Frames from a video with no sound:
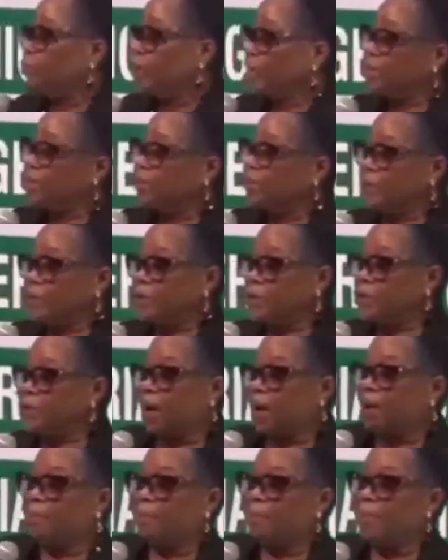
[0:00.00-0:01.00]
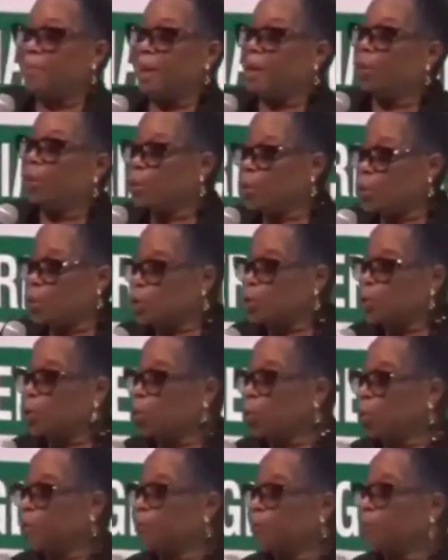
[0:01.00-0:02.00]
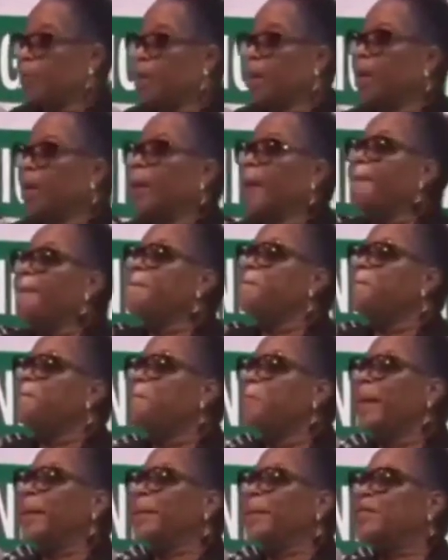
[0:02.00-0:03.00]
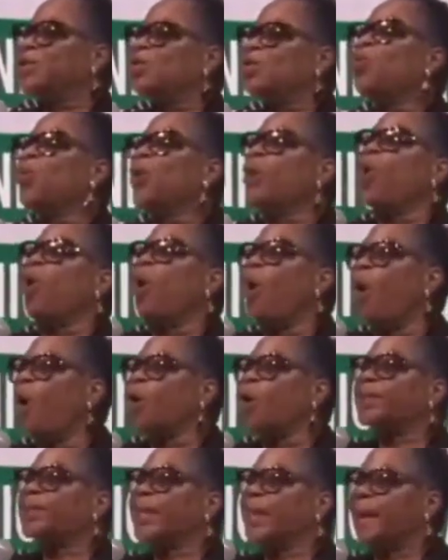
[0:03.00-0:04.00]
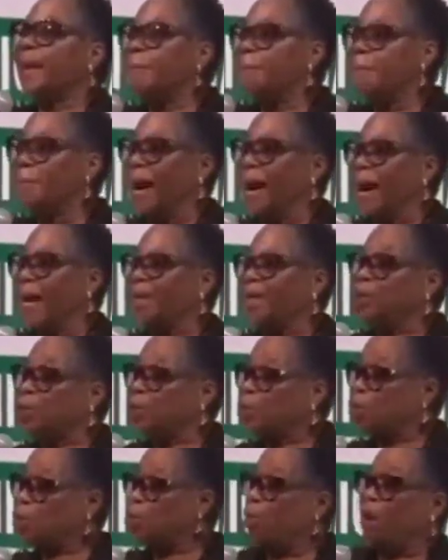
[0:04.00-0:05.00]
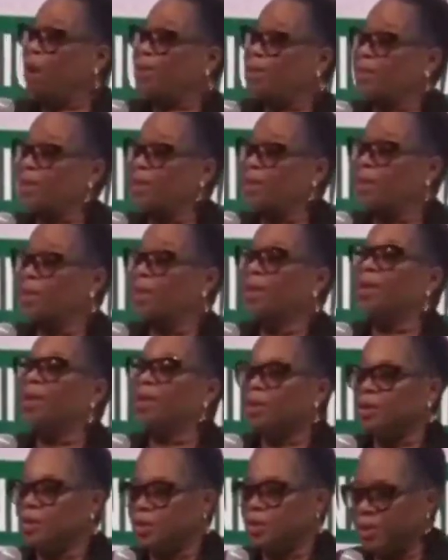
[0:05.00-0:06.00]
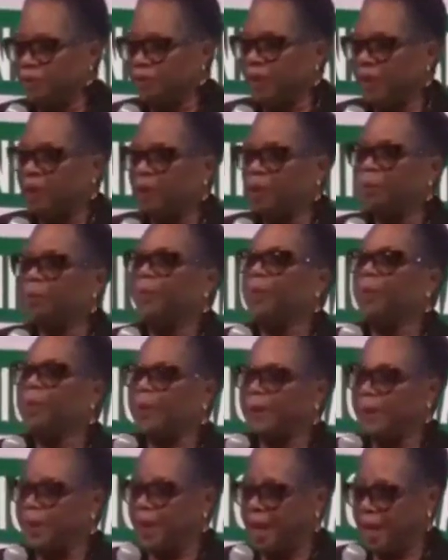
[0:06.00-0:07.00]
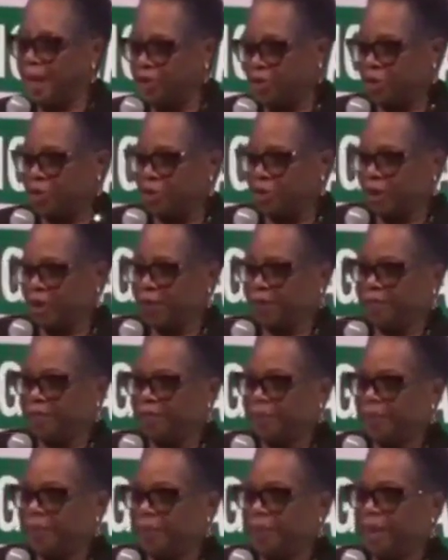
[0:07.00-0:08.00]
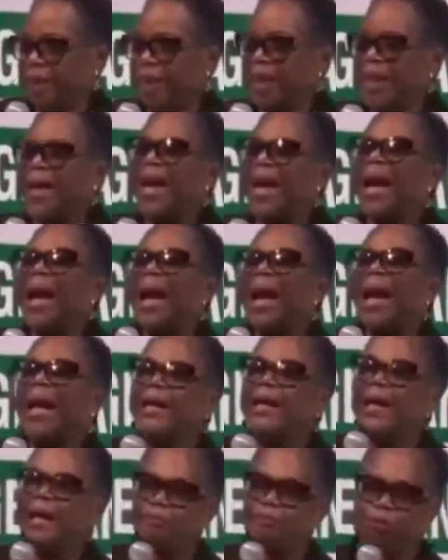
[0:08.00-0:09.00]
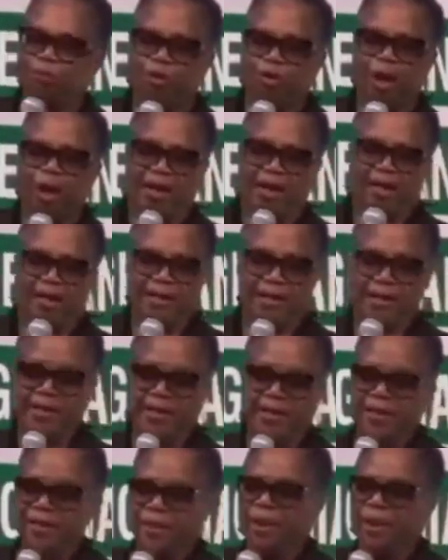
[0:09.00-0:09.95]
the rest of us to come and go to school. But we all came back to do what? To develop Nigeria. I have tried,